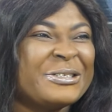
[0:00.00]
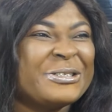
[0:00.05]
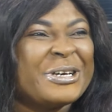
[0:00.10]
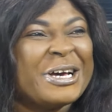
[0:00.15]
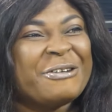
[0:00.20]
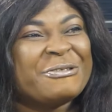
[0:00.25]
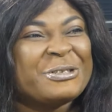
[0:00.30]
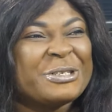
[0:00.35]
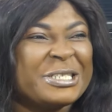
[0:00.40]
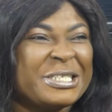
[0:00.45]
You
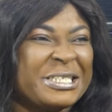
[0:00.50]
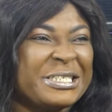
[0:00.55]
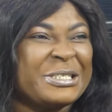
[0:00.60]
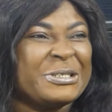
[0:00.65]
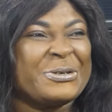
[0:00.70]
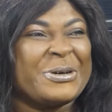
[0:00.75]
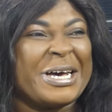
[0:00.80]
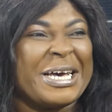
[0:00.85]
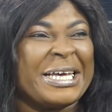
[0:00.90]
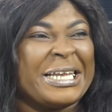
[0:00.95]
have to
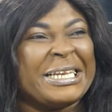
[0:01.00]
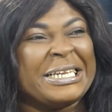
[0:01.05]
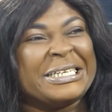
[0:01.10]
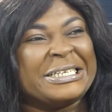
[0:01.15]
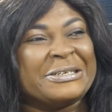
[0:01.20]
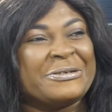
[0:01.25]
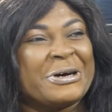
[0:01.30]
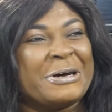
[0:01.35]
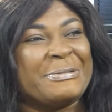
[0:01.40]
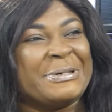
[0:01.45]
cheat quietly,
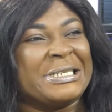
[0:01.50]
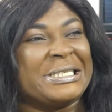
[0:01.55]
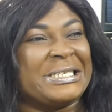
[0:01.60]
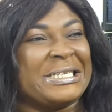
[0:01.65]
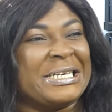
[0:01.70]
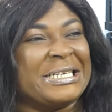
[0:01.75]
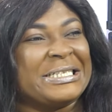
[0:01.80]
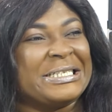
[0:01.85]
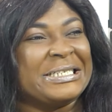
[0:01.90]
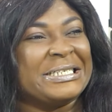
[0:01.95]
you know, but
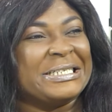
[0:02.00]
it's nice.